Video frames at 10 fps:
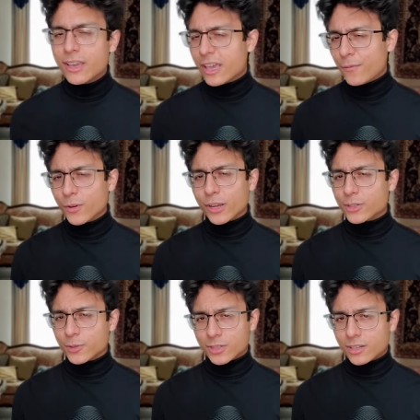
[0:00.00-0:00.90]
if you're
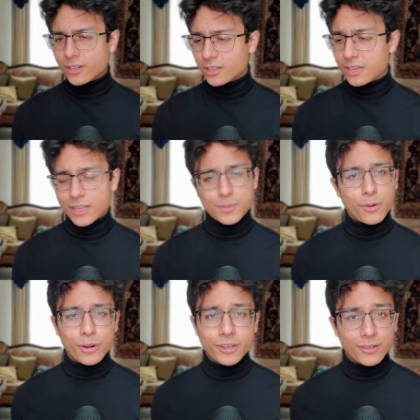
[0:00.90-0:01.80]
interested in a dance
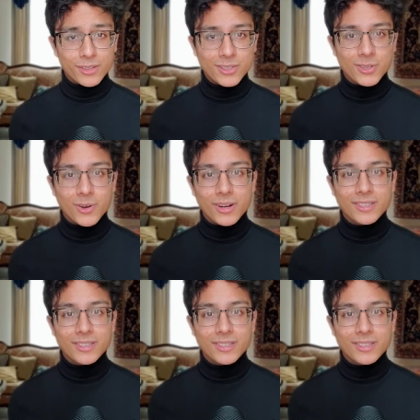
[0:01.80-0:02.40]
party of the sort.